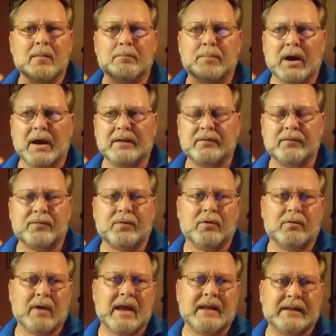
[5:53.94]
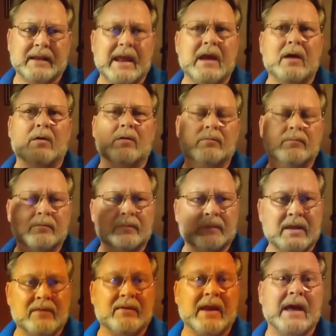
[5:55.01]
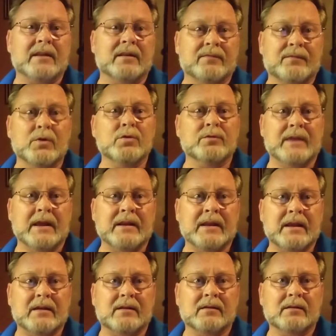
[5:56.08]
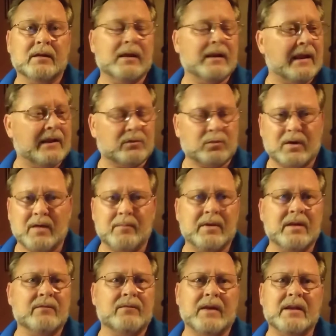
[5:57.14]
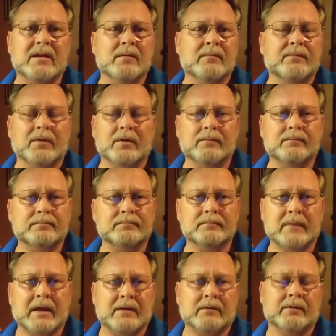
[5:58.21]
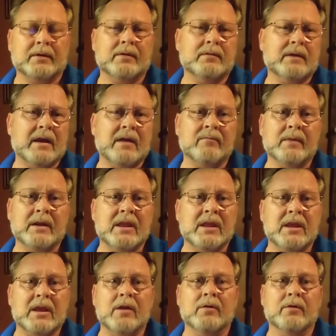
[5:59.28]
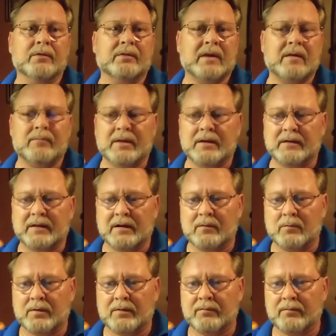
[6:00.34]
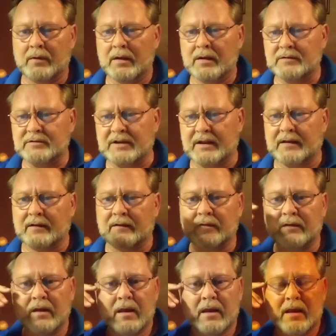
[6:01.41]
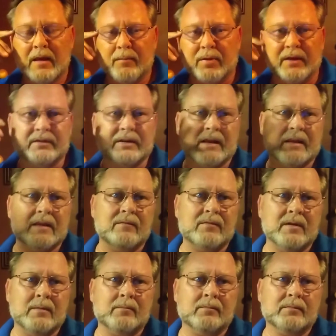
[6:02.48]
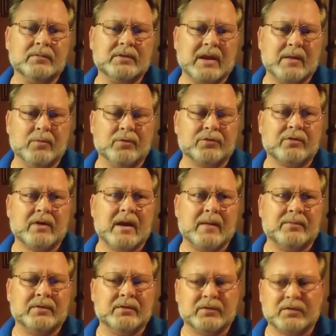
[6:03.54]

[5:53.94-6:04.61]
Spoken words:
But for right now, they've got the food they need. And that's what I've been feeding them for, I don't know, however many years I've been dealing with chickens. Plus, I give them table scraps and